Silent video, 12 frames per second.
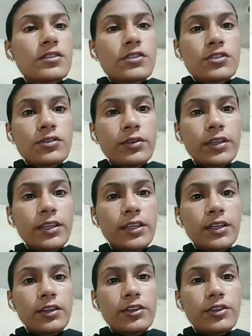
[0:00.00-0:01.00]
So
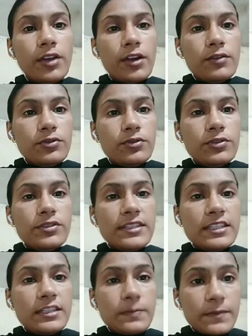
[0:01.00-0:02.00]
here you have to use
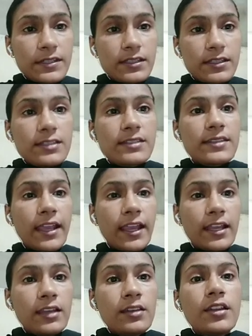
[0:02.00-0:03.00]
these pieces
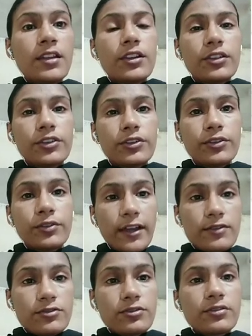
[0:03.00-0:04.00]
and you
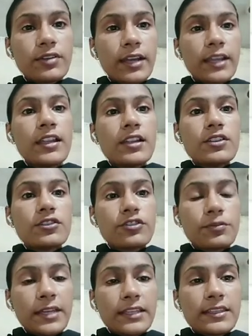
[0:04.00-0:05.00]
have to try to
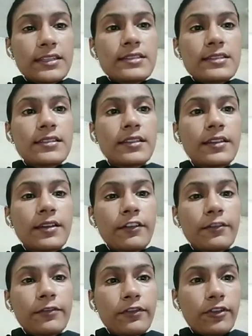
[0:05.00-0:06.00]
make this
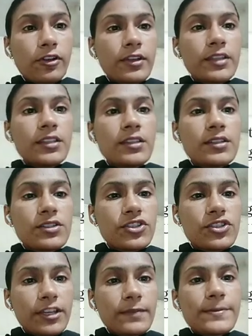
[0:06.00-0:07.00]
following
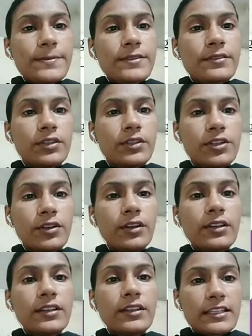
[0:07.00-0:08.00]
shapes. So in your
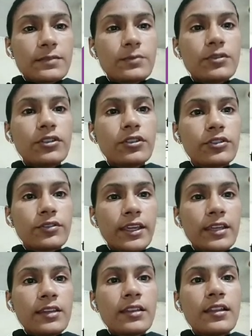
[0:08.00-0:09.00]
textbook you
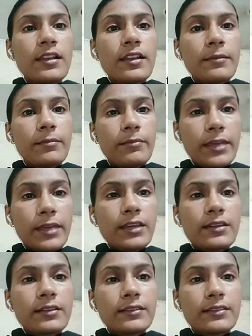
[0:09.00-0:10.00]
can
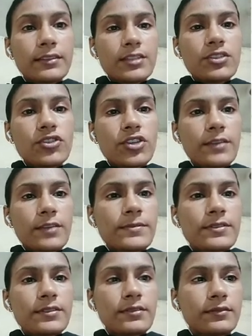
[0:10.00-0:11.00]
make these shapes.